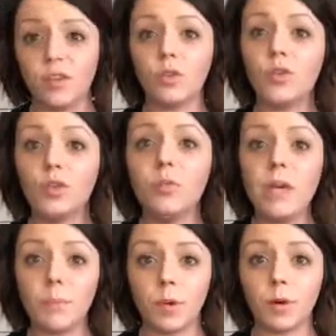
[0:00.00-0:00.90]
those two
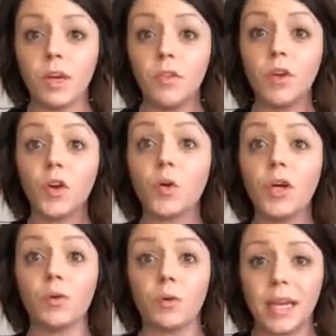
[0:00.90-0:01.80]
people in their
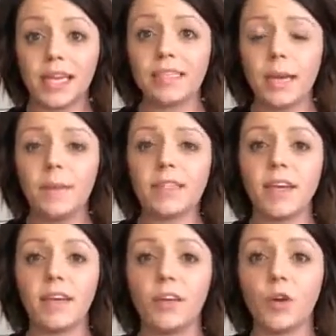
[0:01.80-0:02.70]
green room. The next time they
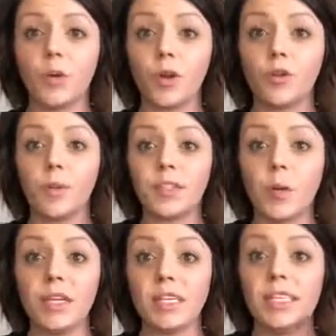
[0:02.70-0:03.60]
sign in their green room, it's
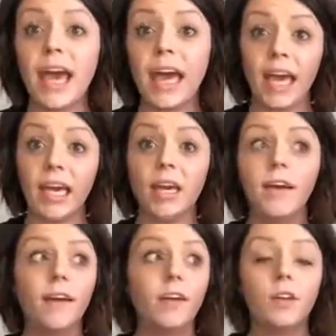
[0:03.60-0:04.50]
going to say,
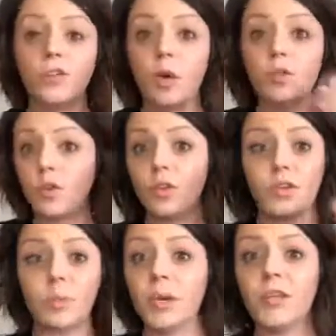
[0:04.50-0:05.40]
so-and-so,
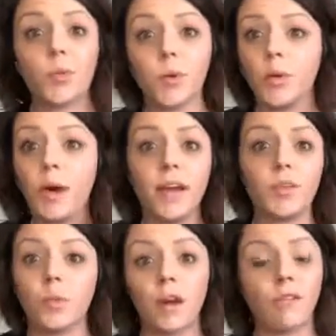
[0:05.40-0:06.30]
there's a placement
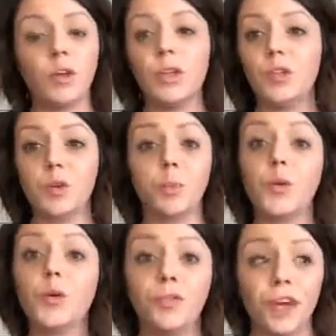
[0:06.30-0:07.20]
request, whatever, you need to
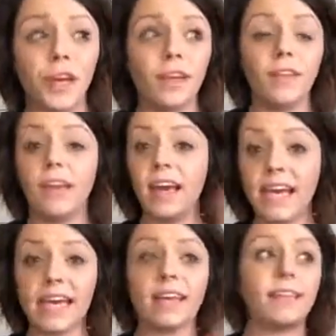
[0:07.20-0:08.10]
approve it. They
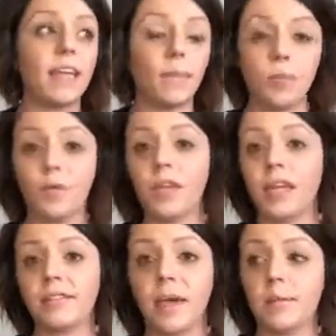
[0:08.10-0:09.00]
hit accept, both hit
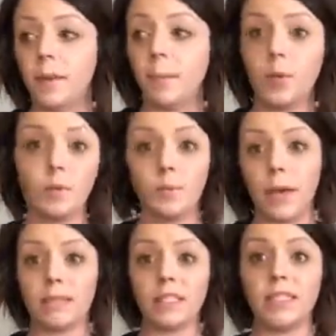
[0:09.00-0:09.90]
accept, and boom,
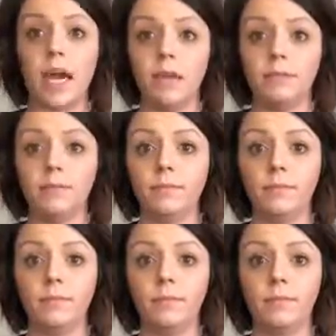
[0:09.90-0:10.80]
bam, it's done.
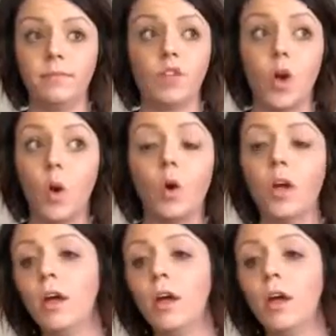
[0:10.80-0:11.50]
So,